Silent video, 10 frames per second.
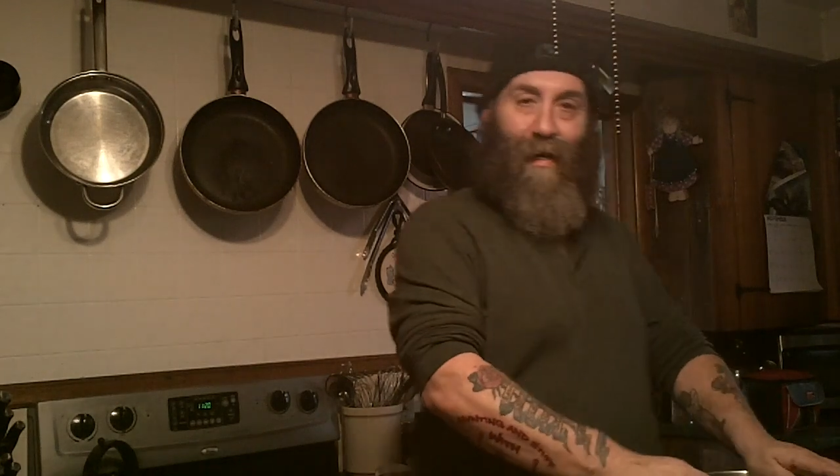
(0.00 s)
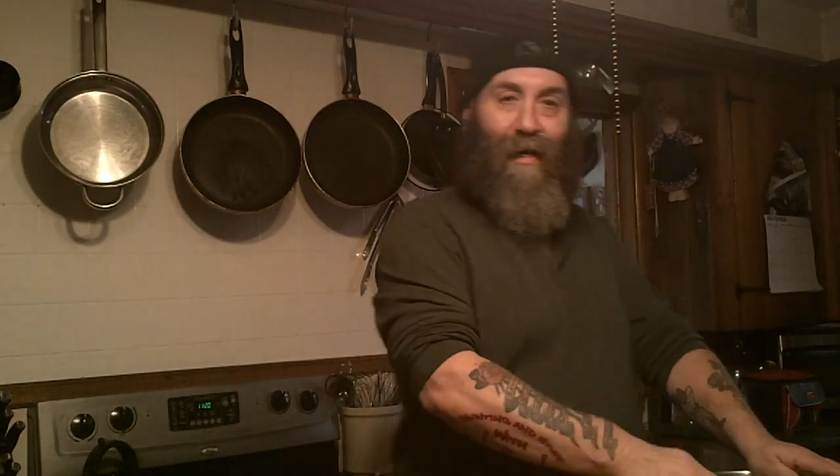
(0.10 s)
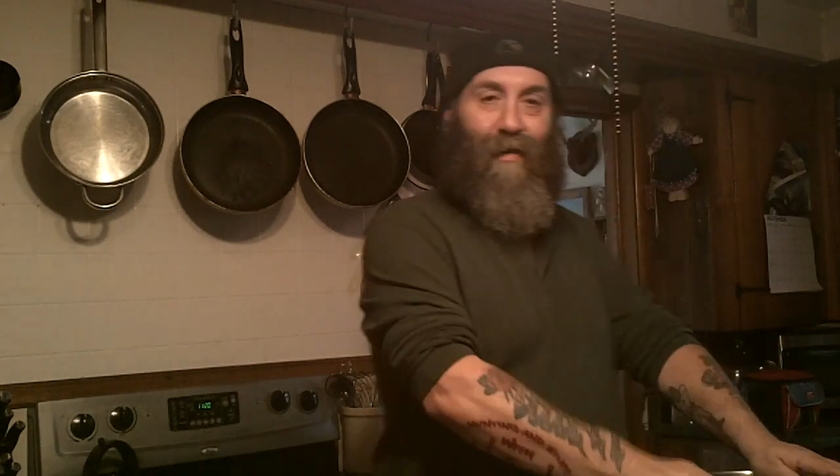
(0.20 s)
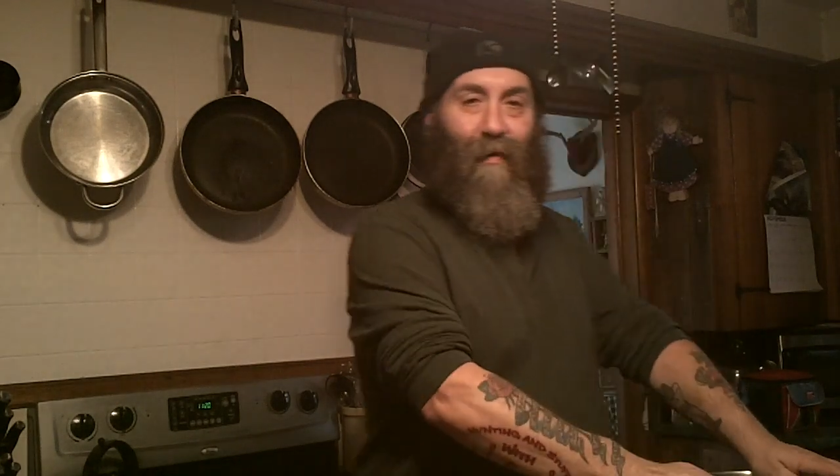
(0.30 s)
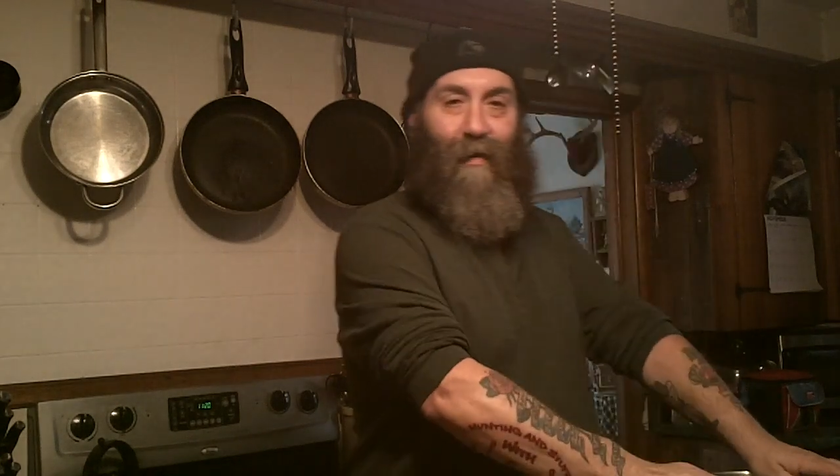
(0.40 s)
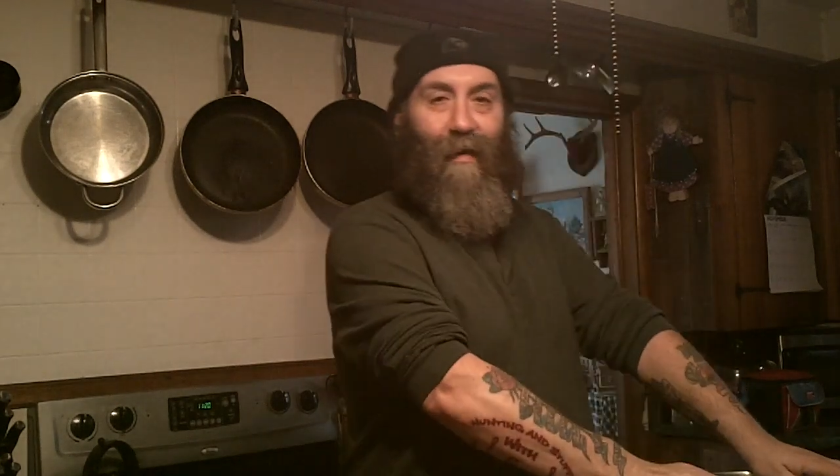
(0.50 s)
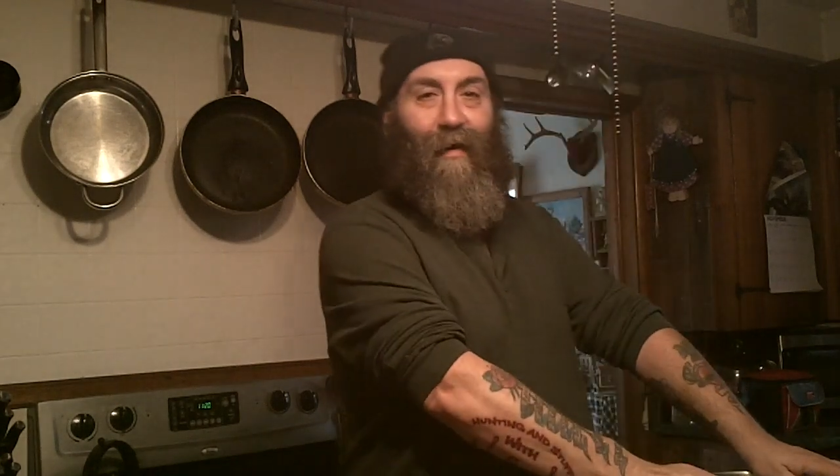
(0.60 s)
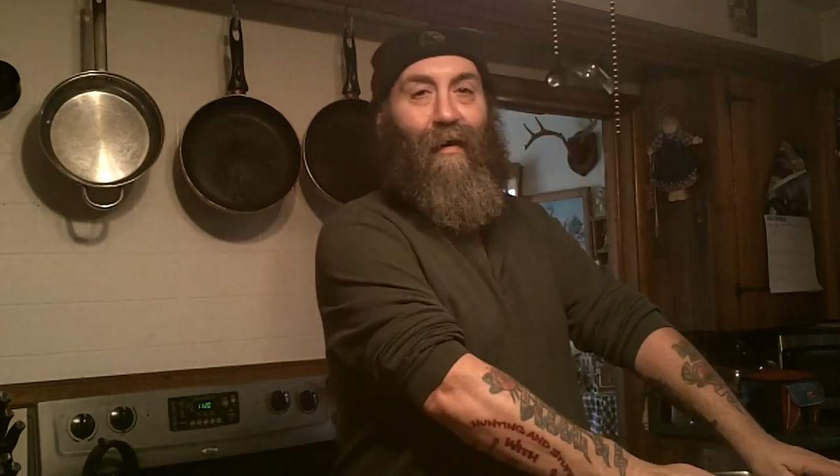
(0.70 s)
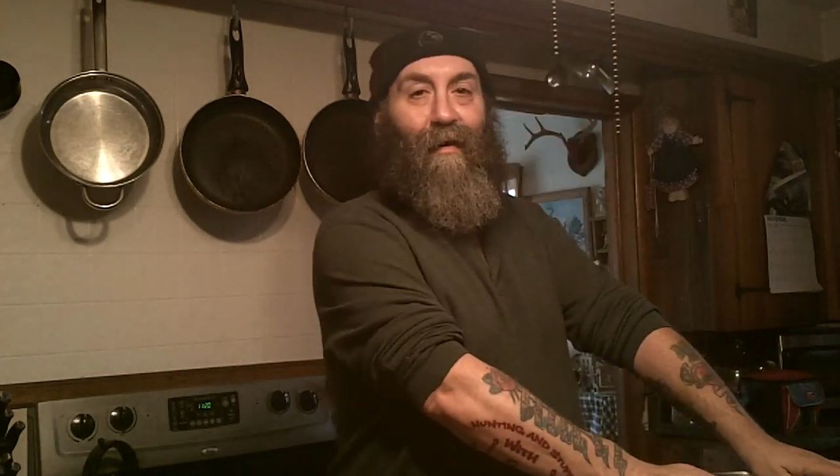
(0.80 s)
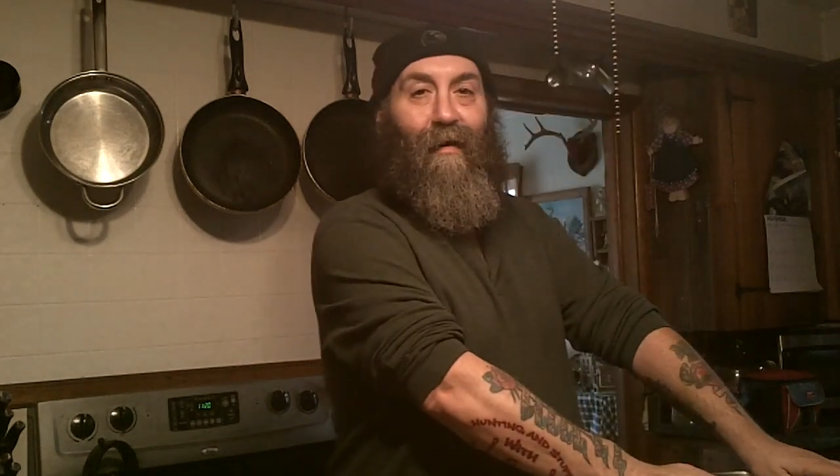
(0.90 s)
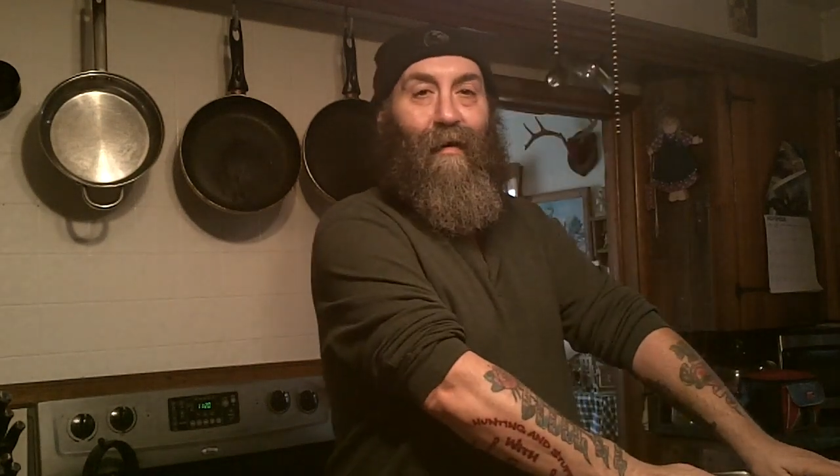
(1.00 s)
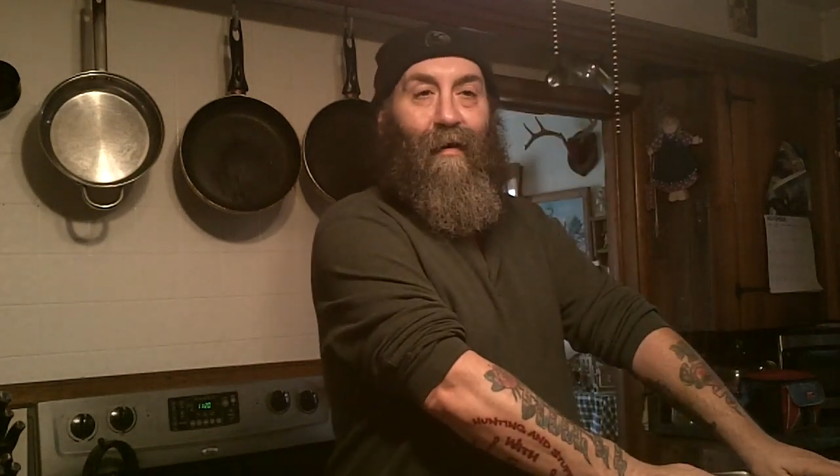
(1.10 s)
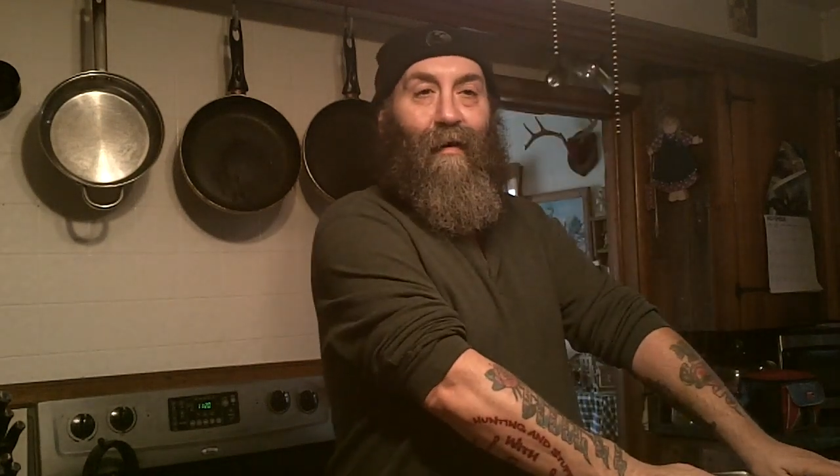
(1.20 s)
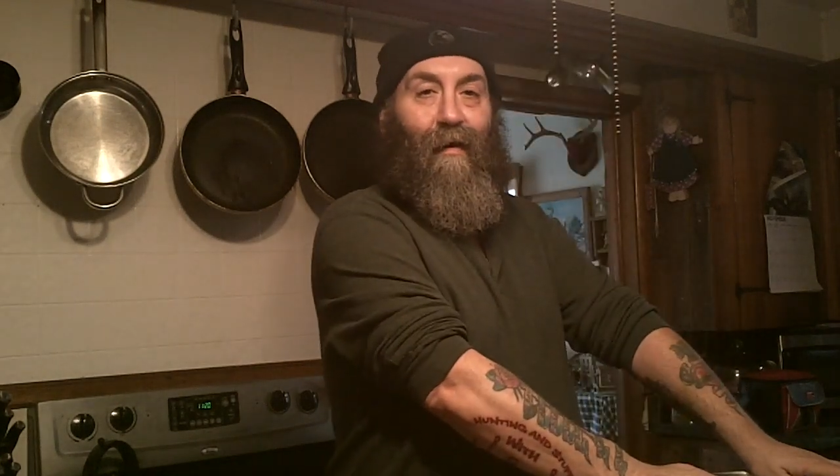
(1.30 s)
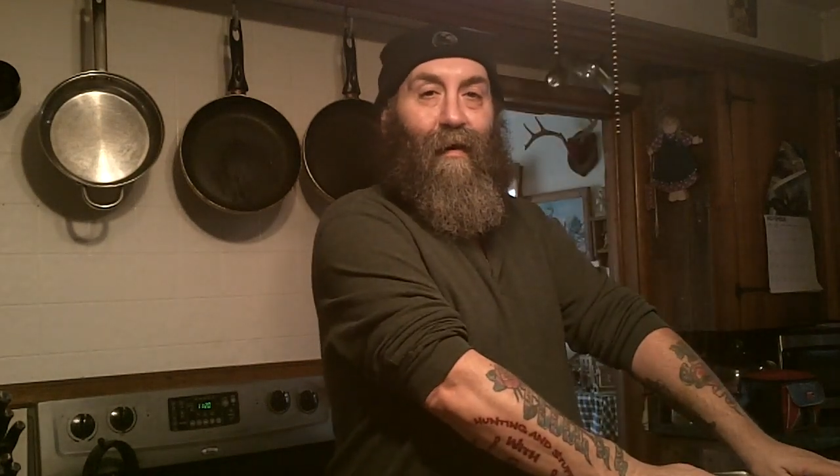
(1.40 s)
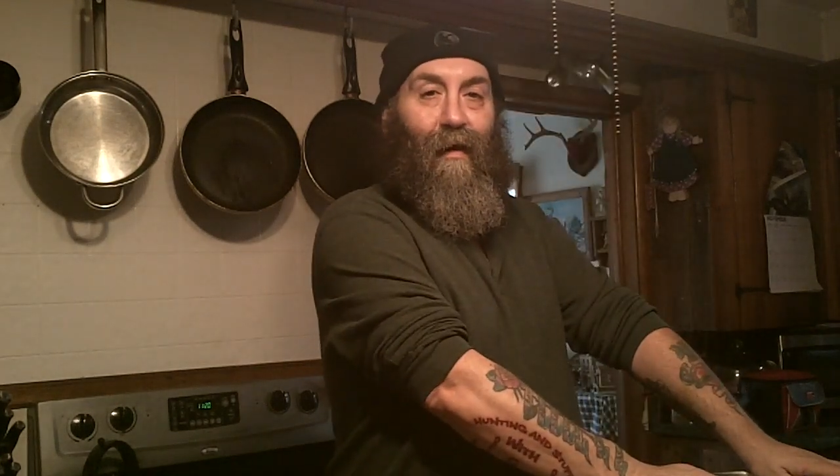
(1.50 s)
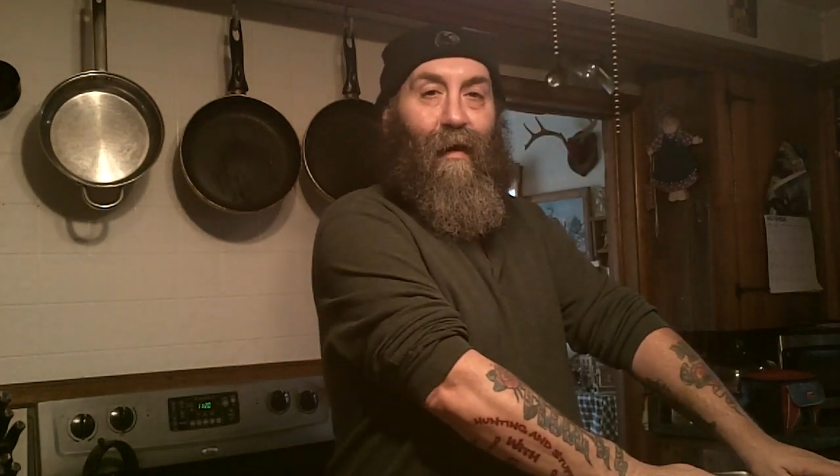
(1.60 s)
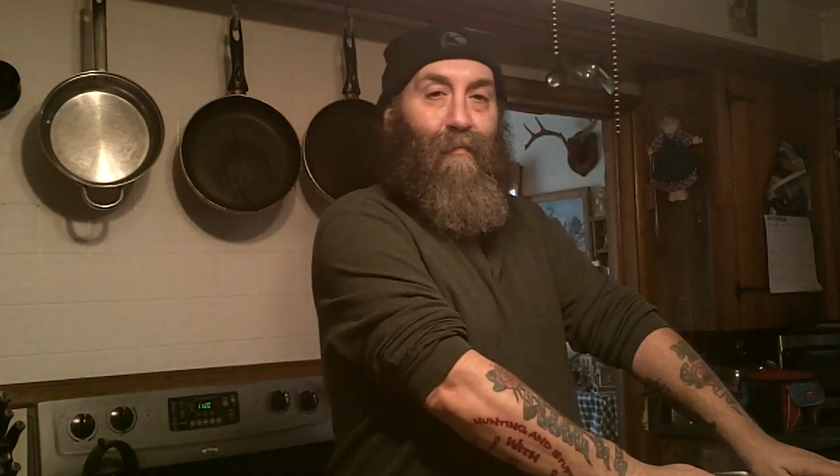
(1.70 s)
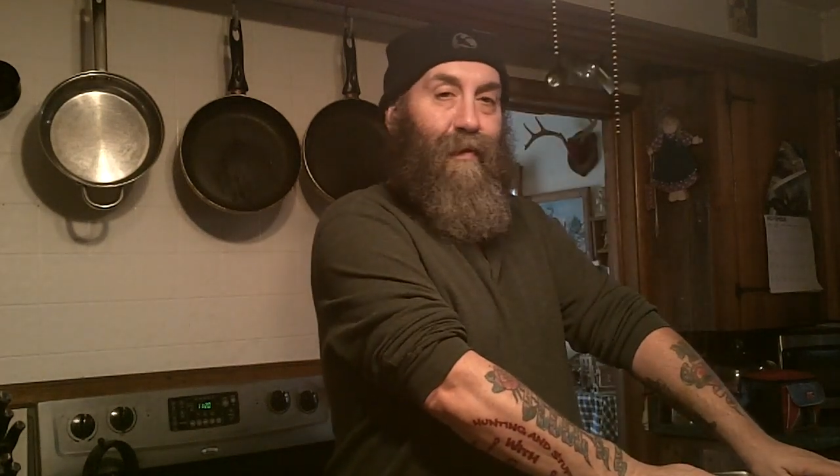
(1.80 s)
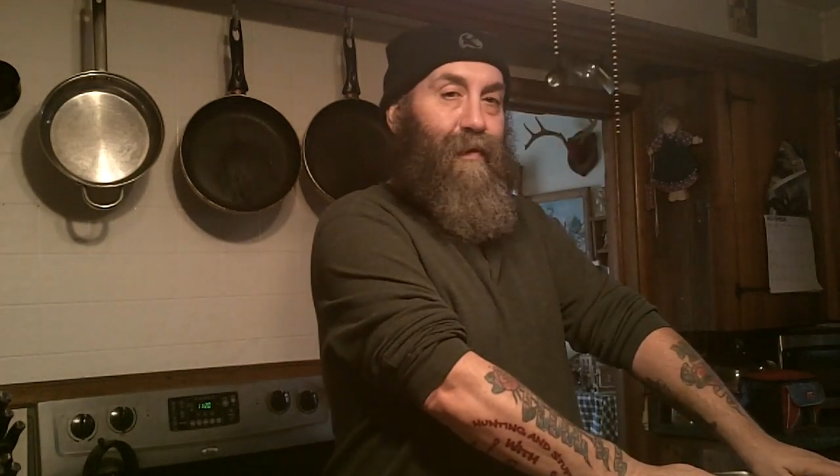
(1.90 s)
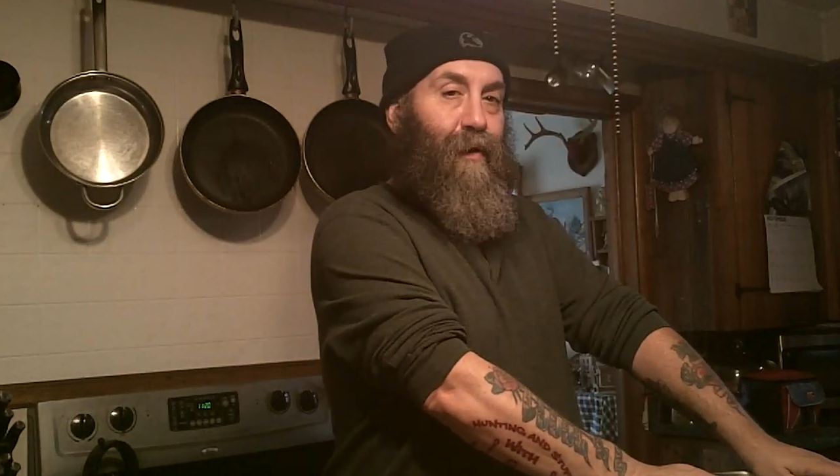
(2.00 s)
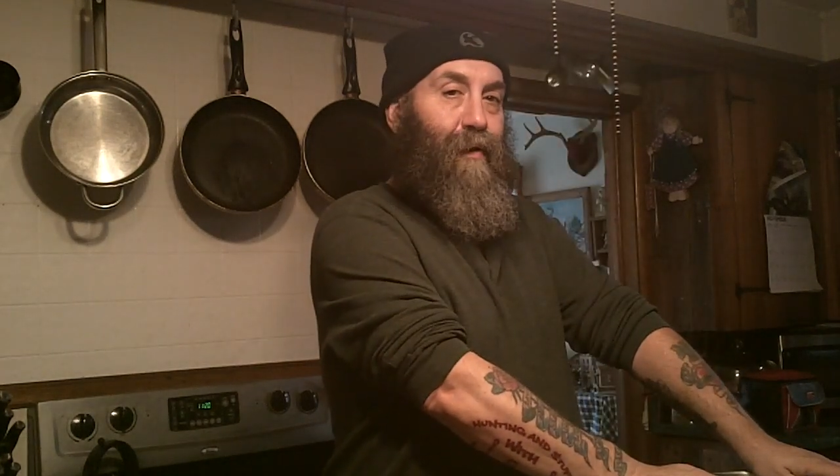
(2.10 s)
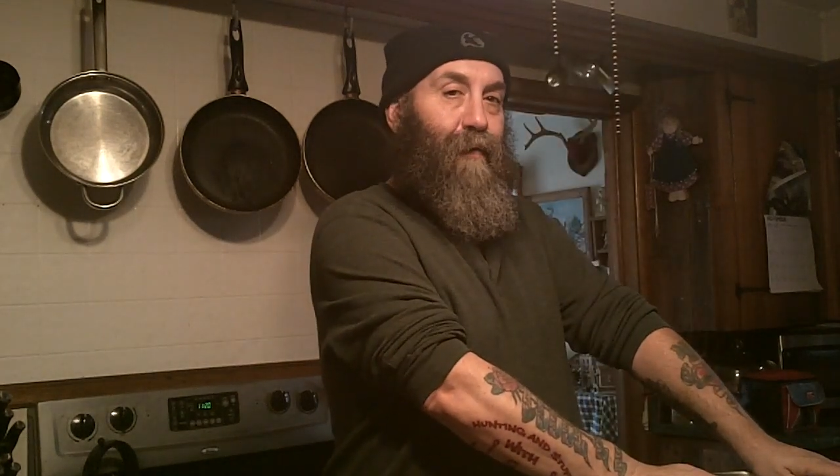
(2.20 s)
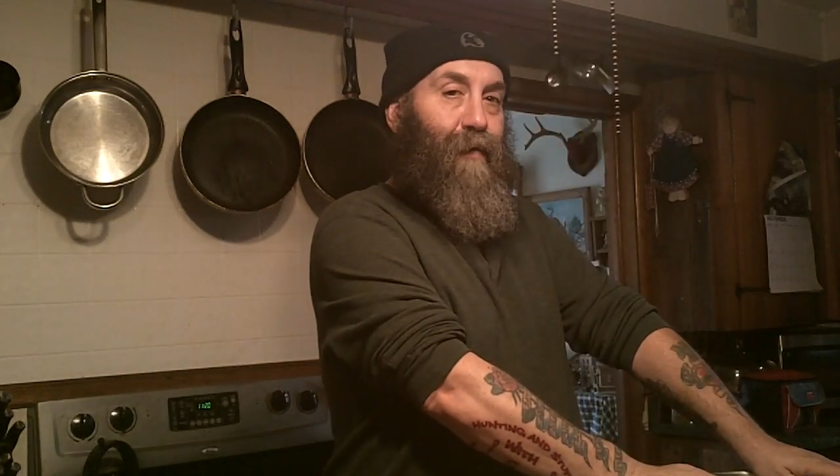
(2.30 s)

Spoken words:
welcome back to another episode